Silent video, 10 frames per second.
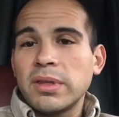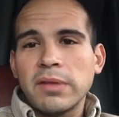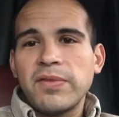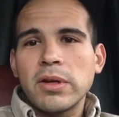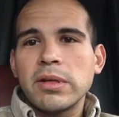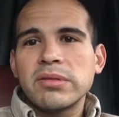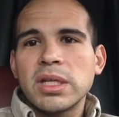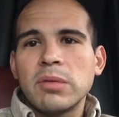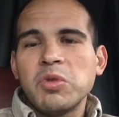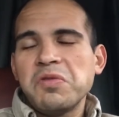figured he was
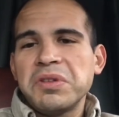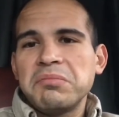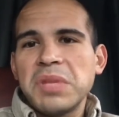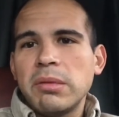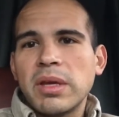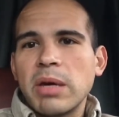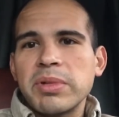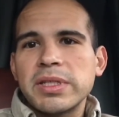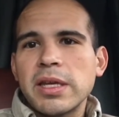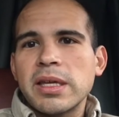going to move it maybe a couple
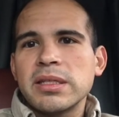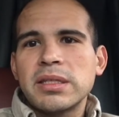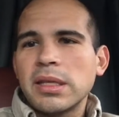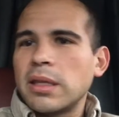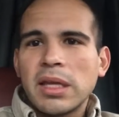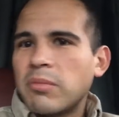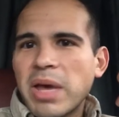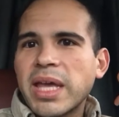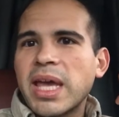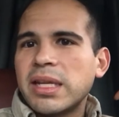of seconds and get
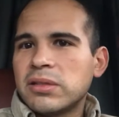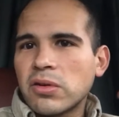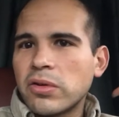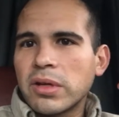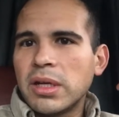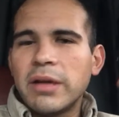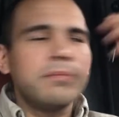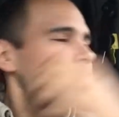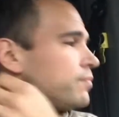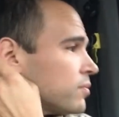back at it and start hooking up.
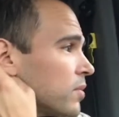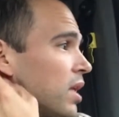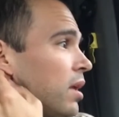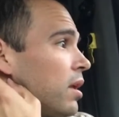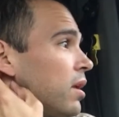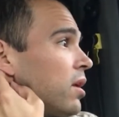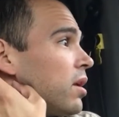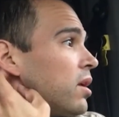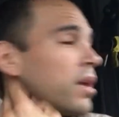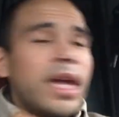
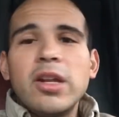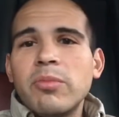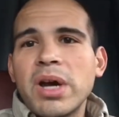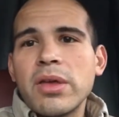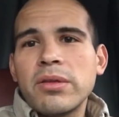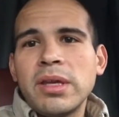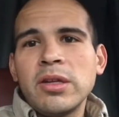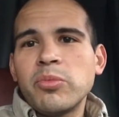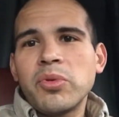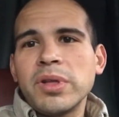Ain't
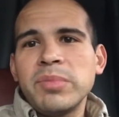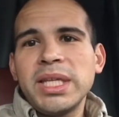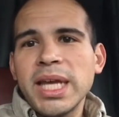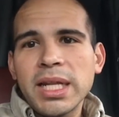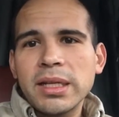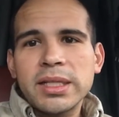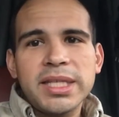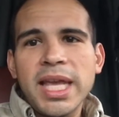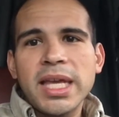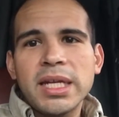no point in me yelling, because
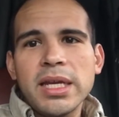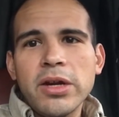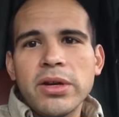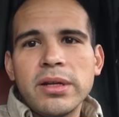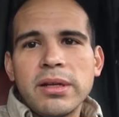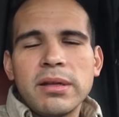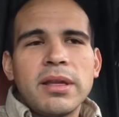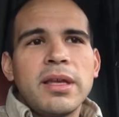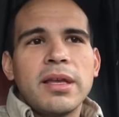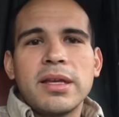he ain't going to hear it,
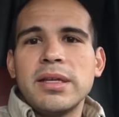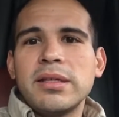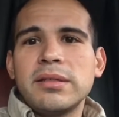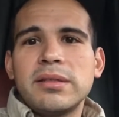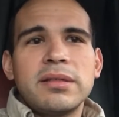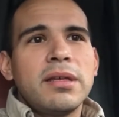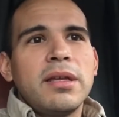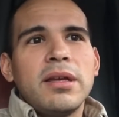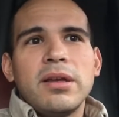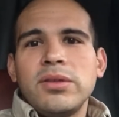because
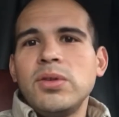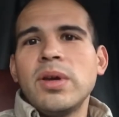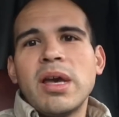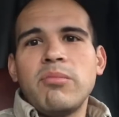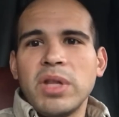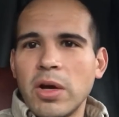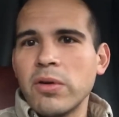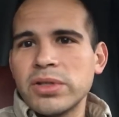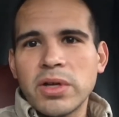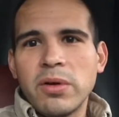you got
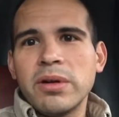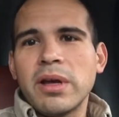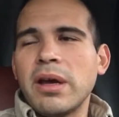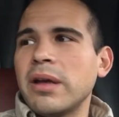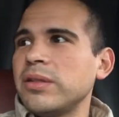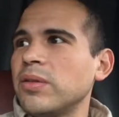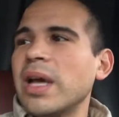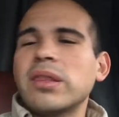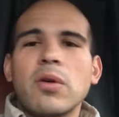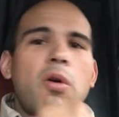blowers going on, you
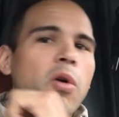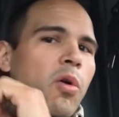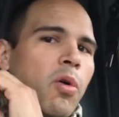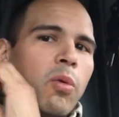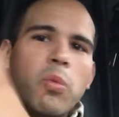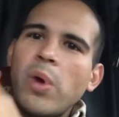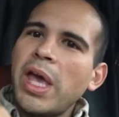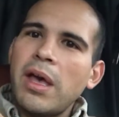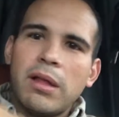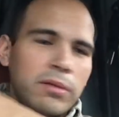got the whole
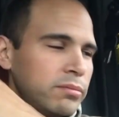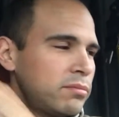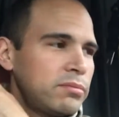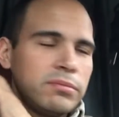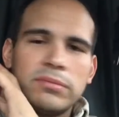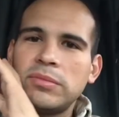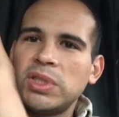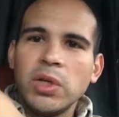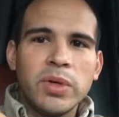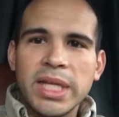well
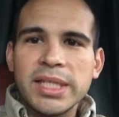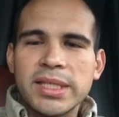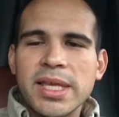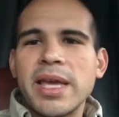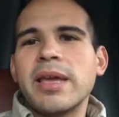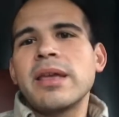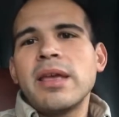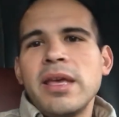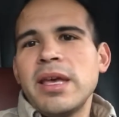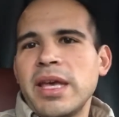doing its thing,
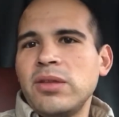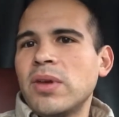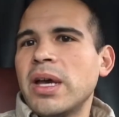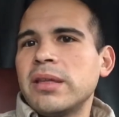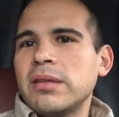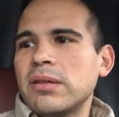and you got